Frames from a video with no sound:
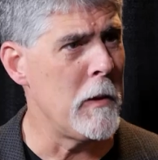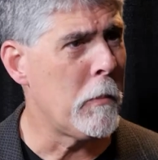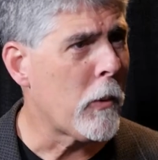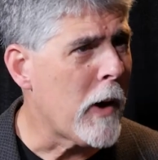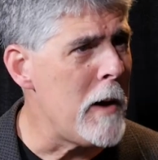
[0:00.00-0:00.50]
the
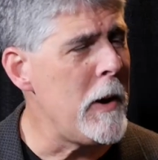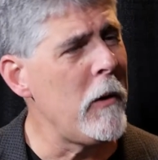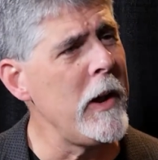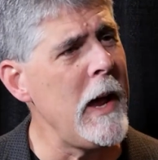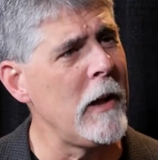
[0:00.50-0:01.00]

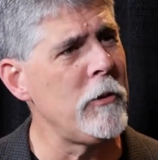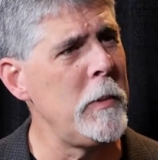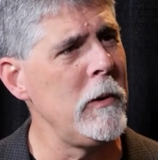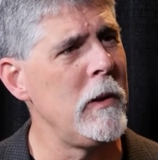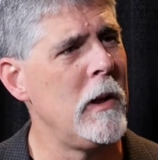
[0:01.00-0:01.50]
primary
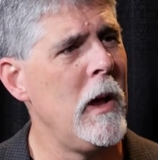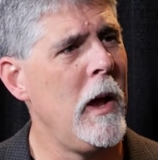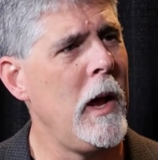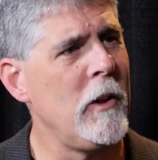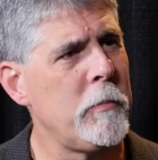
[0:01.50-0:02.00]
attribute
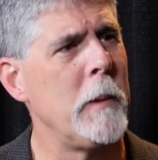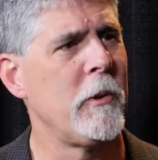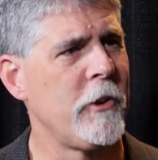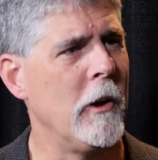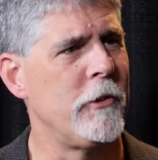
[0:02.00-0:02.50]
is people
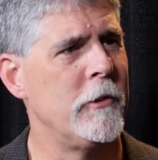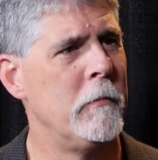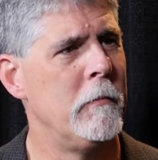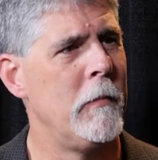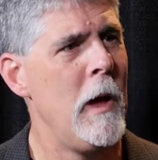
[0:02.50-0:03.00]
skills.
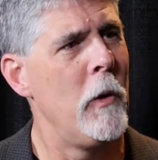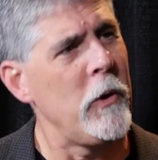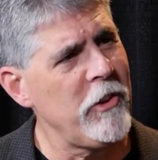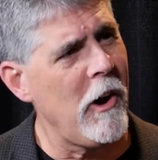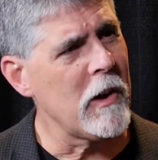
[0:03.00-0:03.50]
We
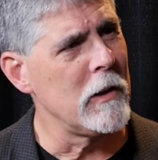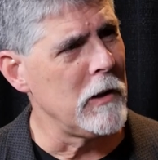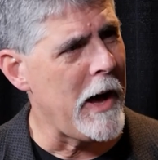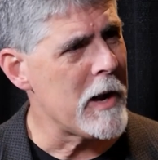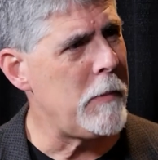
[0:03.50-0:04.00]
talk a
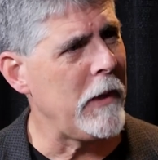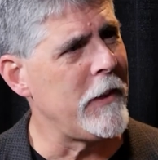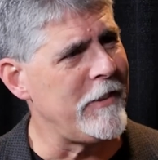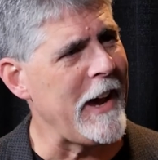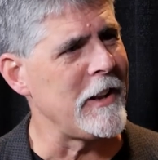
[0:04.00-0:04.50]
lot about
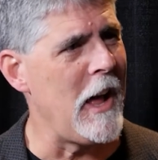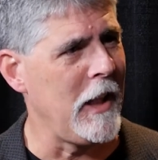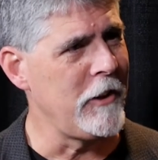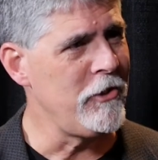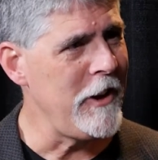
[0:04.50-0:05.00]
the
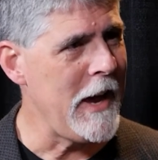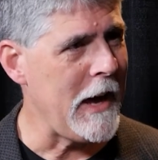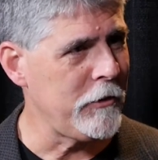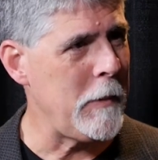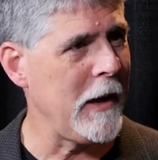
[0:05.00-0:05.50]
technology
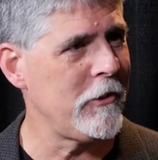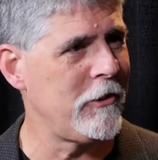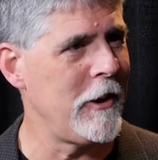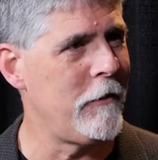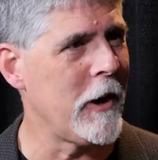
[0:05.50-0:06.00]

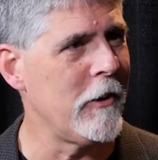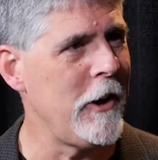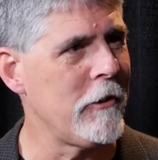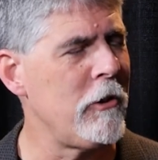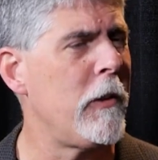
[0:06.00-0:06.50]
aspects of
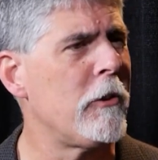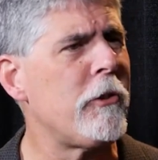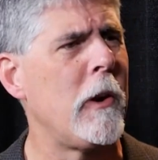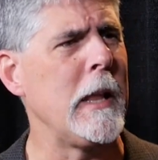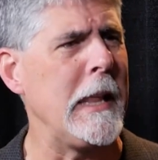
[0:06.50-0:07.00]
architecture. There's
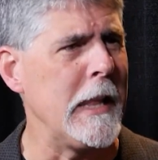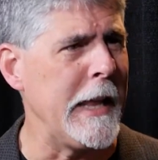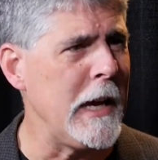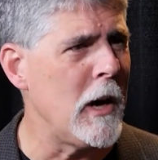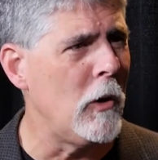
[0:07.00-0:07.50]
certainly
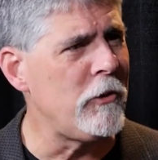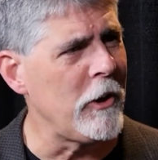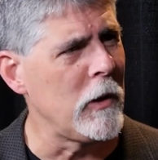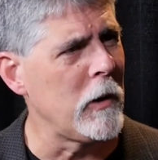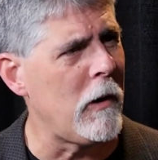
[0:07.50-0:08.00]
lingo
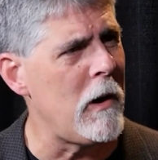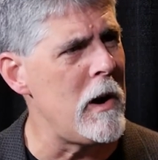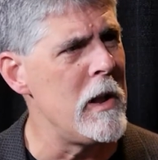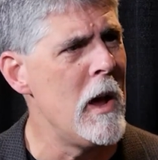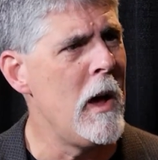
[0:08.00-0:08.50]
to
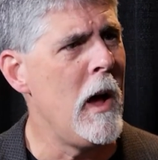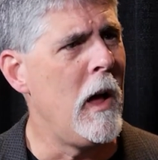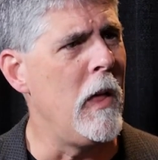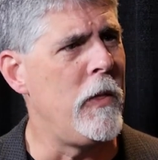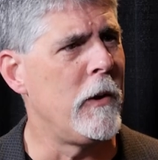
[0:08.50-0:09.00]
learn.
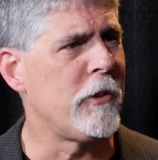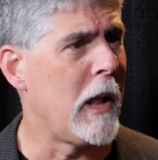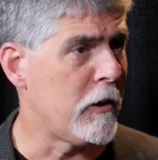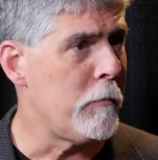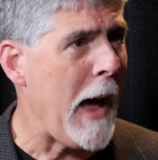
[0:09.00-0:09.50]
There's a
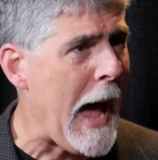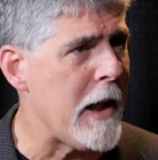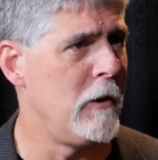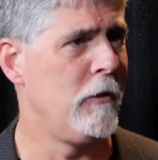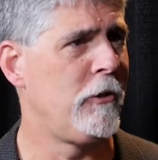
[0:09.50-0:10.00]
lot of
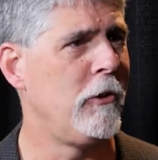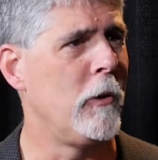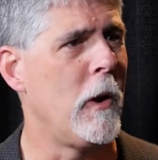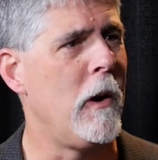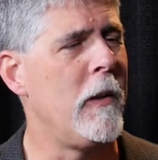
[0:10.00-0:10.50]
patterns to
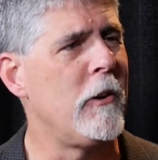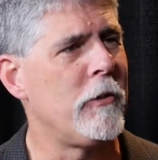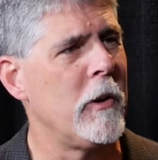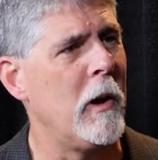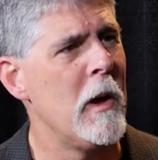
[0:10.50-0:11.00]
learn. There's